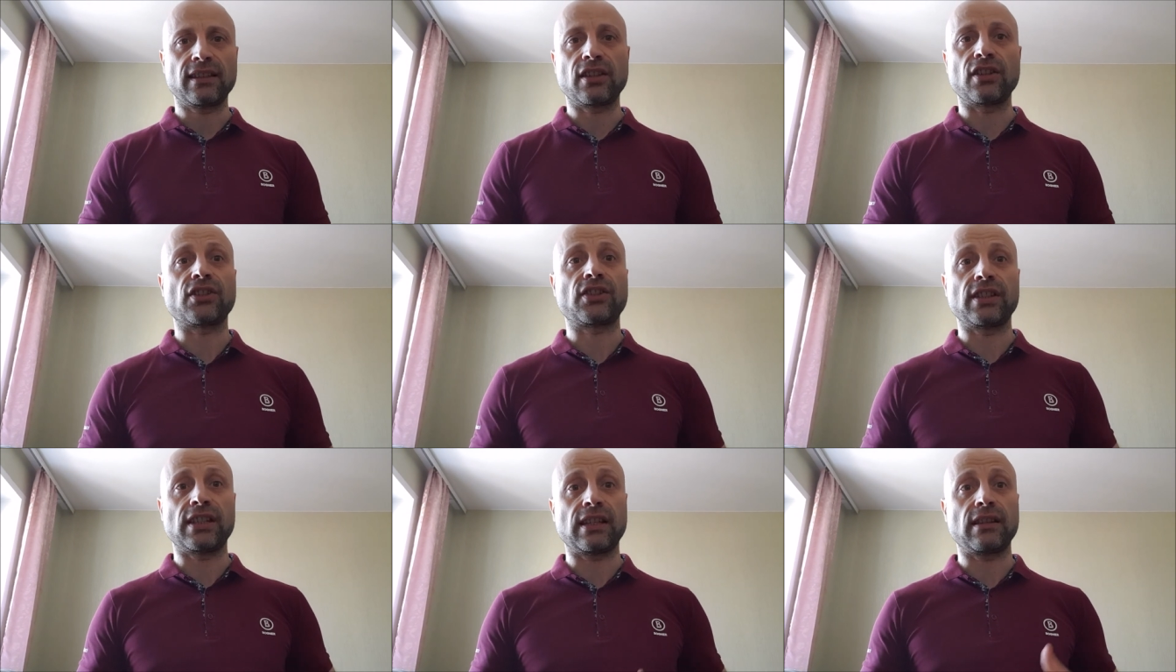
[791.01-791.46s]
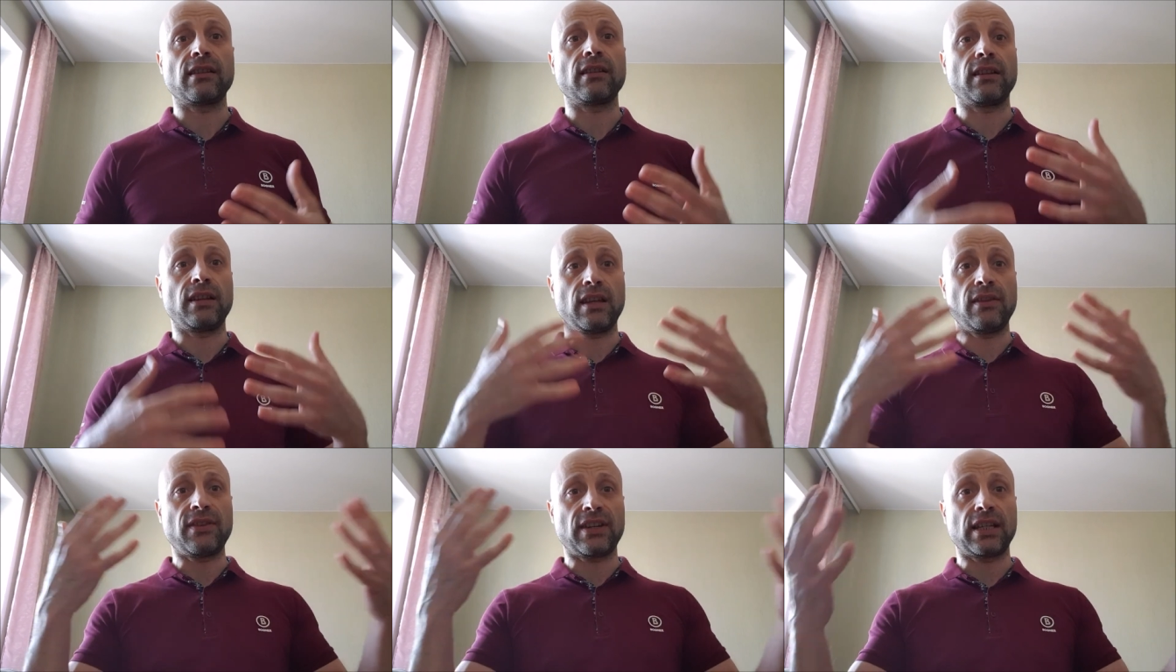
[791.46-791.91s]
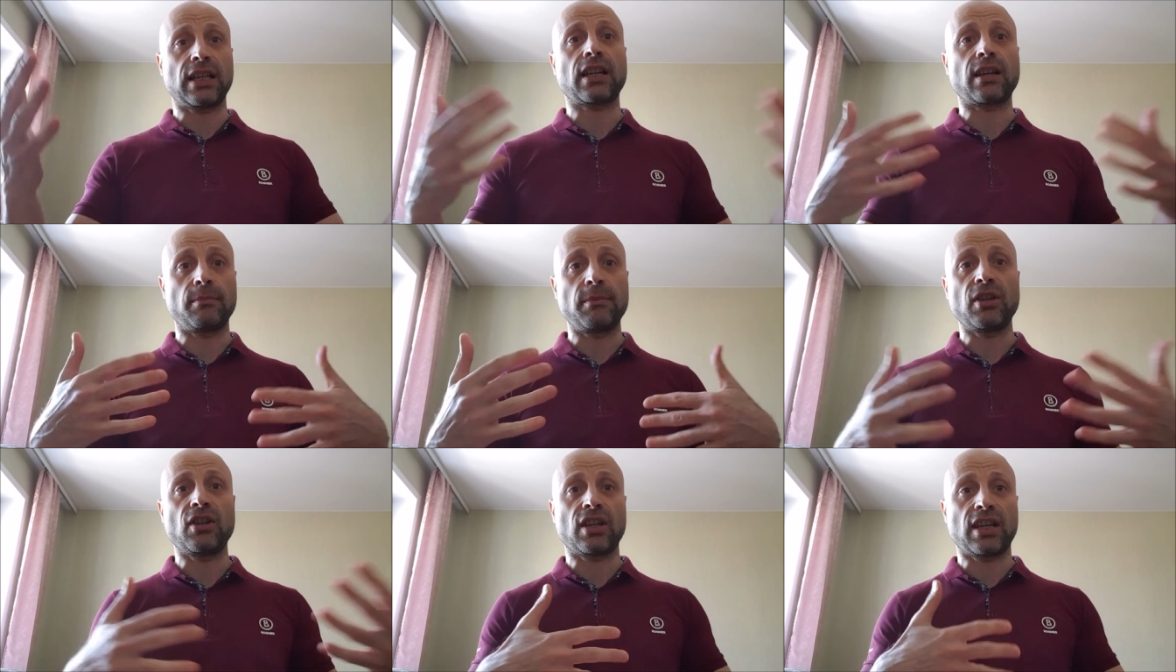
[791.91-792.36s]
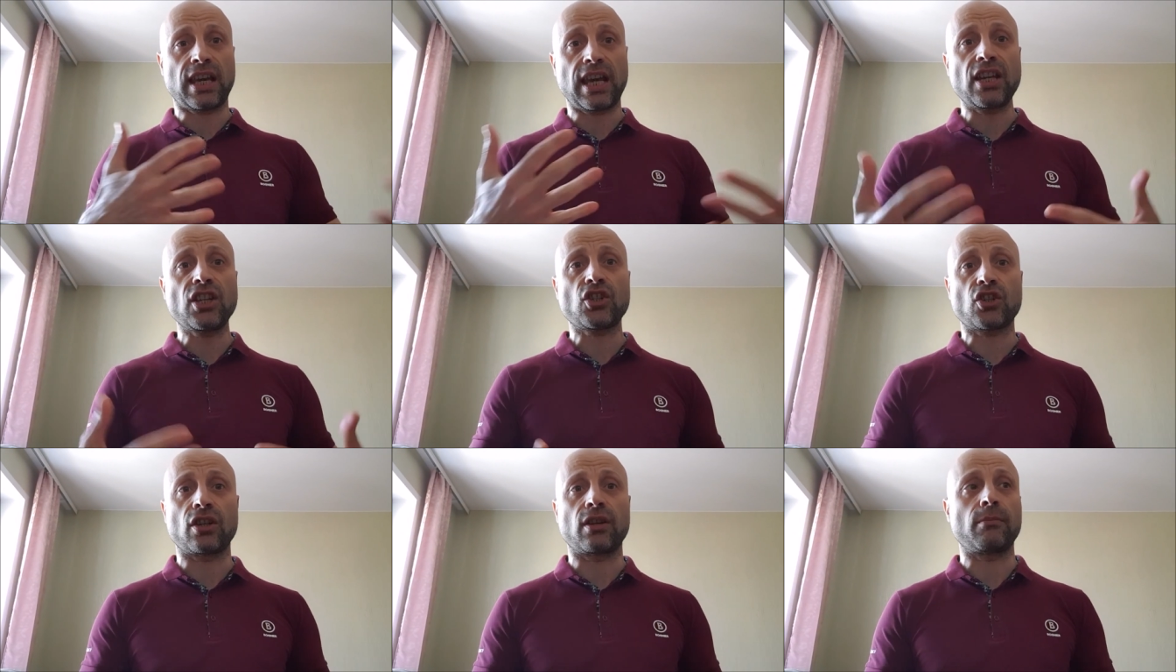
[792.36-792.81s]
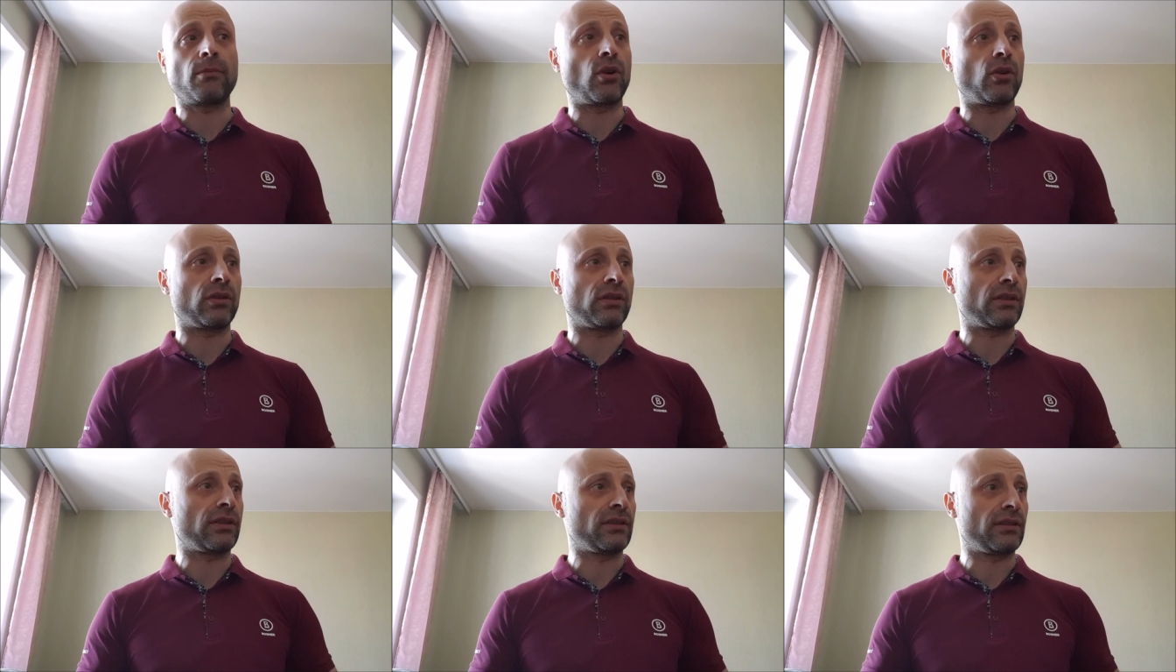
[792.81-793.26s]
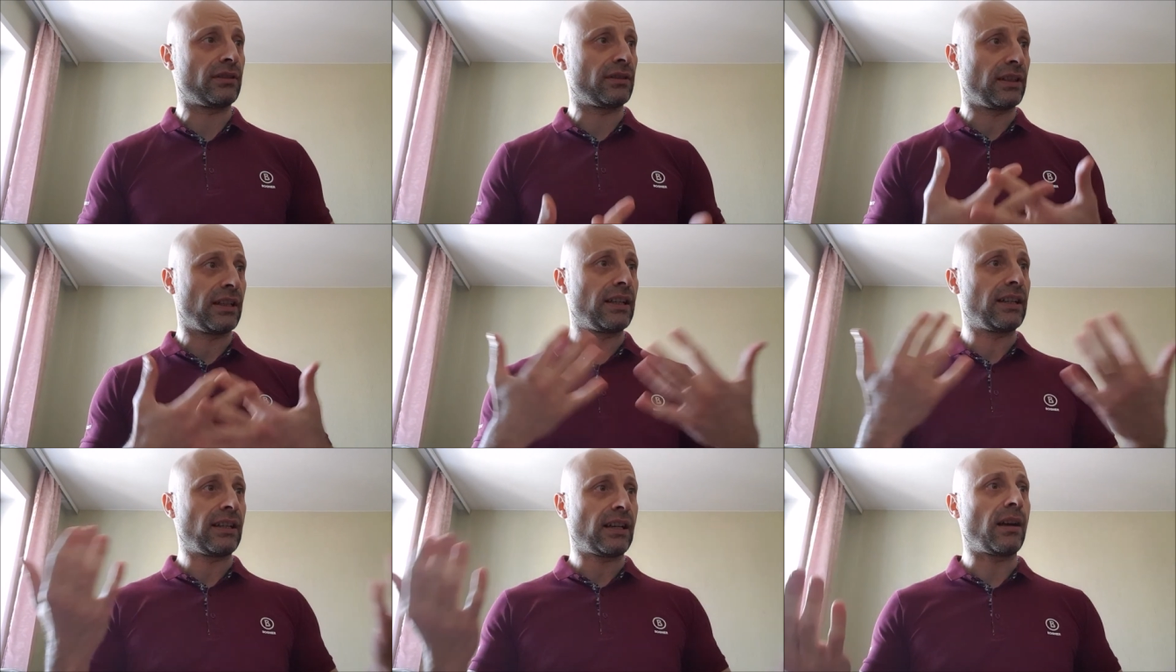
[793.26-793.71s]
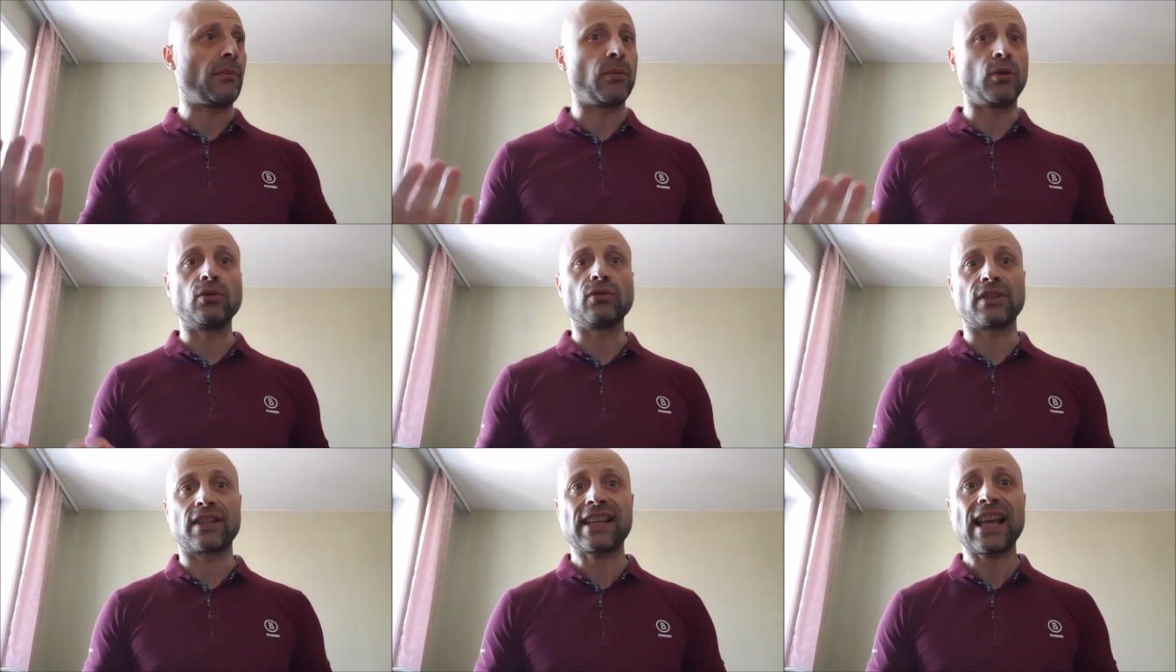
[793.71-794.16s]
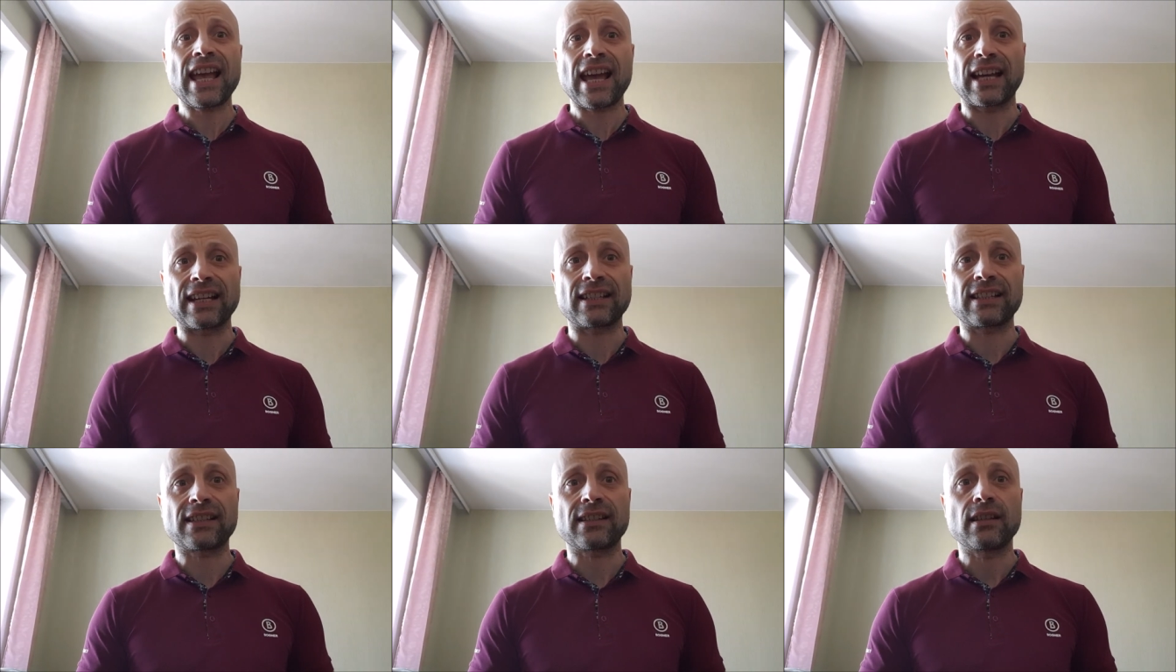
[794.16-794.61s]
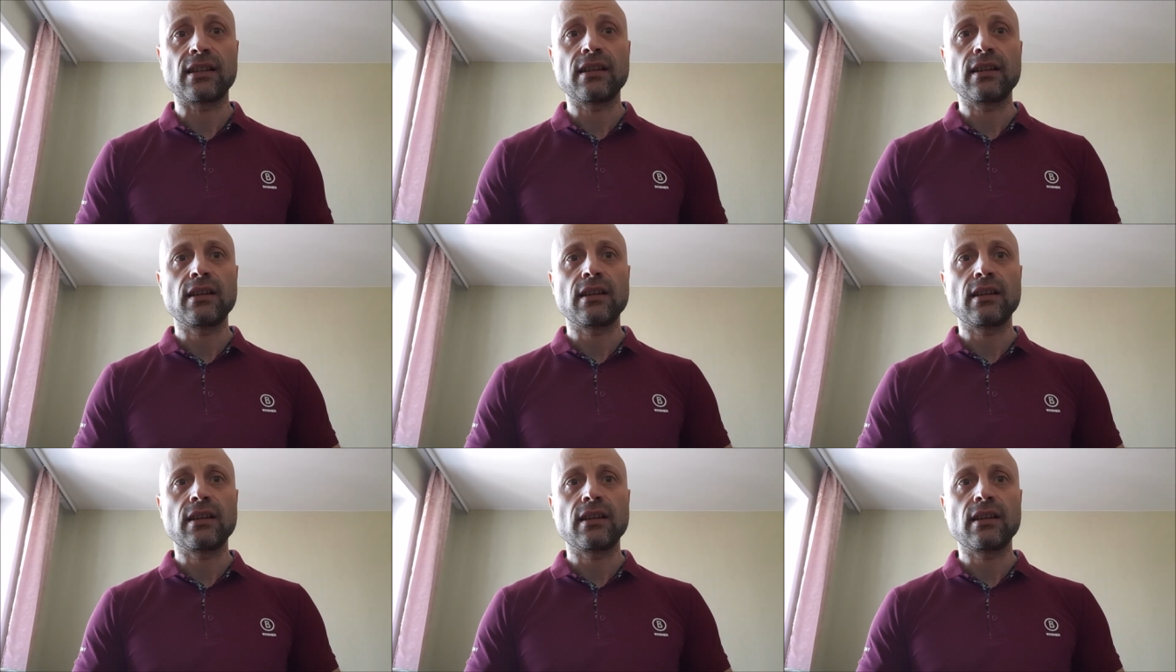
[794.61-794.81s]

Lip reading: Because even the communication among sex,